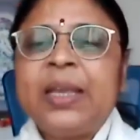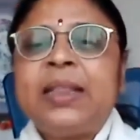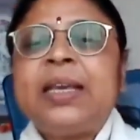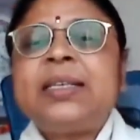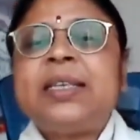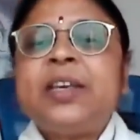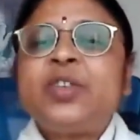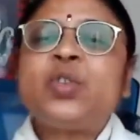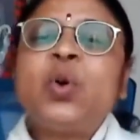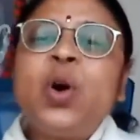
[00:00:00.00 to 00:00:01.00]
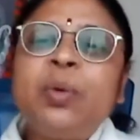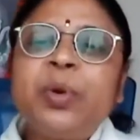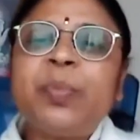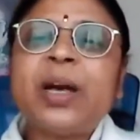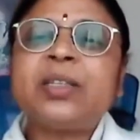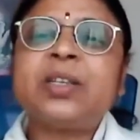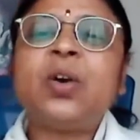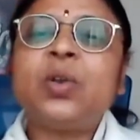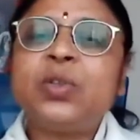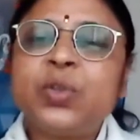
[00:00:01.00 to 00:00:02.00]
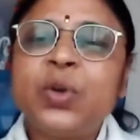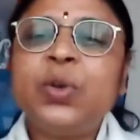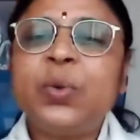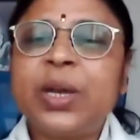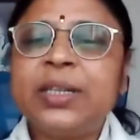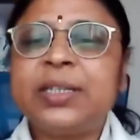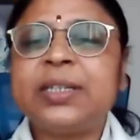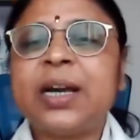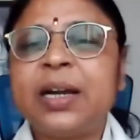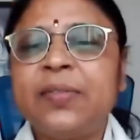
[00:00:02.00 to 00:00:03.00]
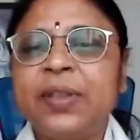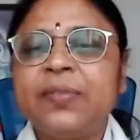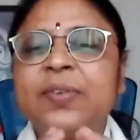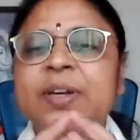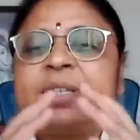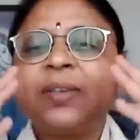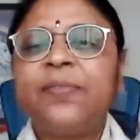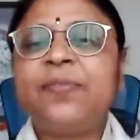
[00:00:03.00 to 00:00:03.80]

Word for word: they say Soham upasana also you can start with first